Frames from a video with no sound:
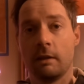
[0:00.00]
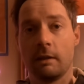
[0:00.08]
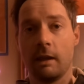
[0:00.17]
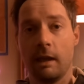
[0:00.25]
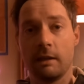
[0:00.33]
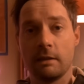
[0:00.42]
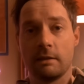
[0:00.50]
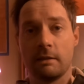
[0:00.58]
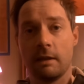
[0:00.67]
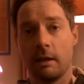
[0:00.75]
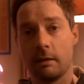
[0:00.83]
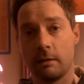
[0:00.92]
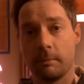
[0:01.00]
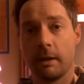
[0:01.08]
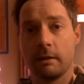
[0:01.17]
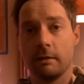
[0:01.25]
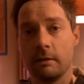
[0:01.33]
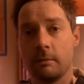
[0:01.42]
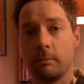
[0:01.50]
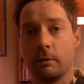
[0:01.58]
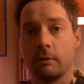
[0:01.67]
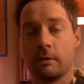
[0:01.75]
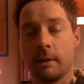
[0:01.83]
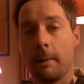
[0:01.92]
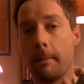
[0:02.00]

getting into debt to buy these boots.